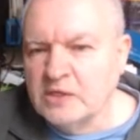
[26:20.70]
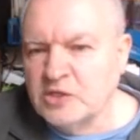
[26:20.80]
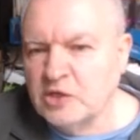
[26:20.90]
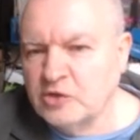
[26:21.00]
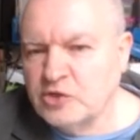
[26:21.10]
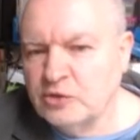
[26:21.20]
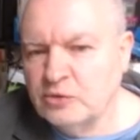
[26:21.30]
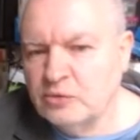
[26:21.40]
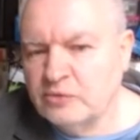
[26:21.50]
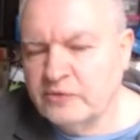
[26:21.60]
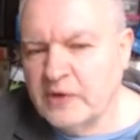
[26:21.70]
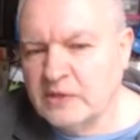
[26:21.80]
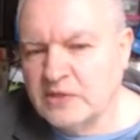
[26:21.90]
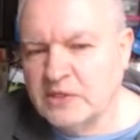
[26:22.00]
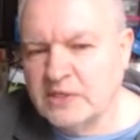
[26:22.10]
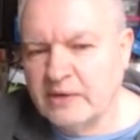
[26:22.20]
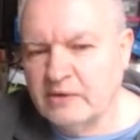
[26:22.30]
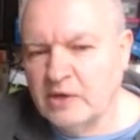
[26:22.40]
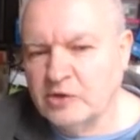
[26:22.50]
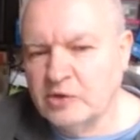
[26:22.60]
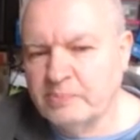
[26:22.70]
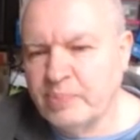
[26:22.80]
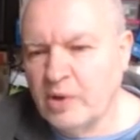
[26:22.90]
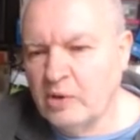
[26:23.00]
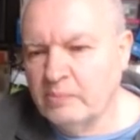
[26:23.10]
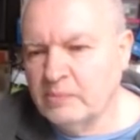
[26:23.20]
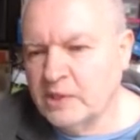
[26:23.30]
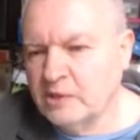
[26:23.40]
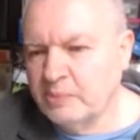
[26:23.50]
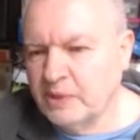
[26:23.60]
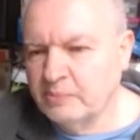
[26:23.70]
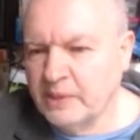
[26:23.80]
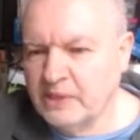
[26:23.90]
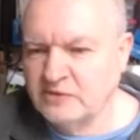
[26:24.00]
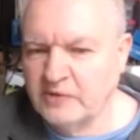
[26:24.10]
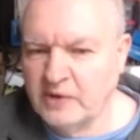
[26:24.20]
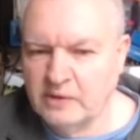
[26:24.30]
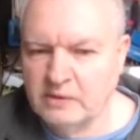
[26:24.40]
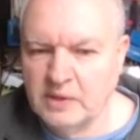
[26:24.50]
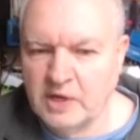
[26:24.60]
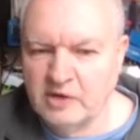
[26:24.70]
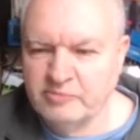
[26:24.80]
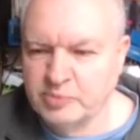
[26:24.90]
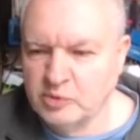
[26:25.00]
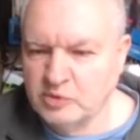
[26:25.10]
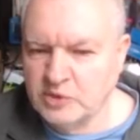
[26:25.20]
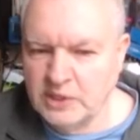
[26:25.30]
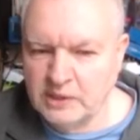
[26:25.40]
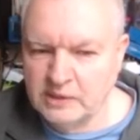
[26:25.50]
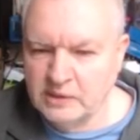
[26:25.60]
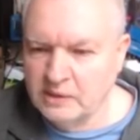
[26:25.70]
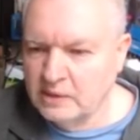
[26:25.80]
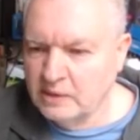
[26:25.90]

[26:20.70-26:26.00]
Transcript: So the 2 files that it downloaded, the BOM and the pick and place file, I've brought in.